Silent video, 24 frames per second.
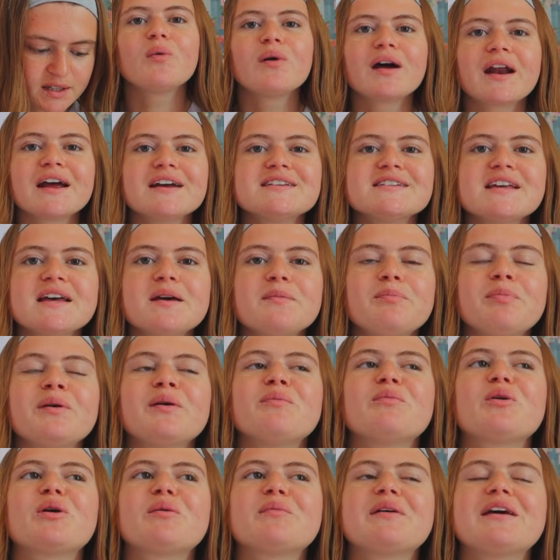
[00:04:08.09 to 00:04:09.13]
When I say be
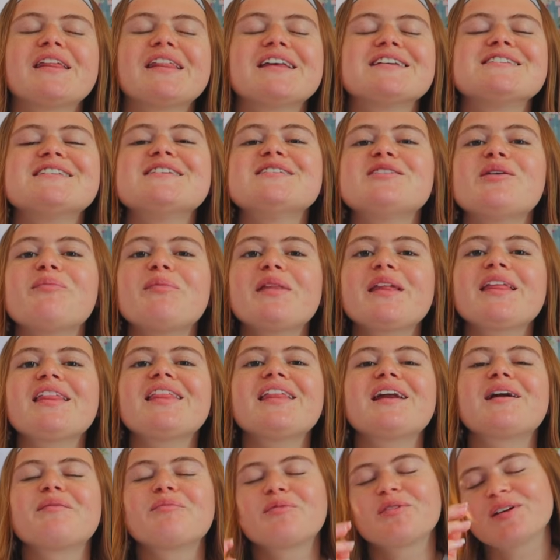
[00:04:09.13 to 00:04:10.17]
more me, this is something
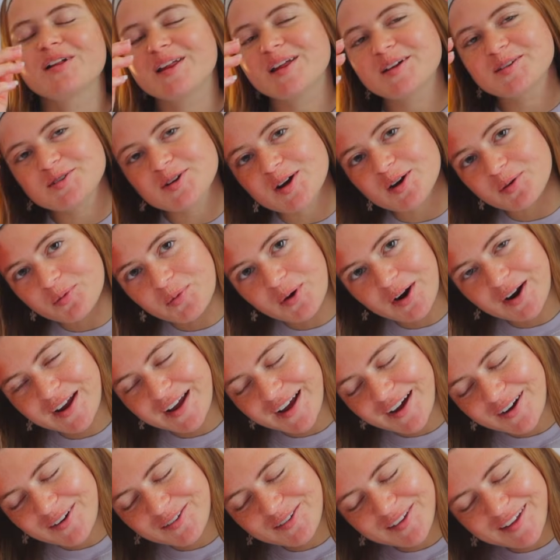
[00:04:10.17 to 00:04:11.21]
that I'm really trying to work
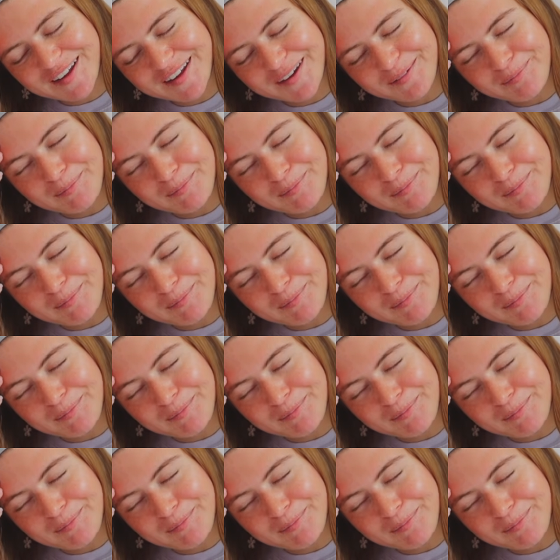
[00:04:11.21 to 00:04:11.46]
out like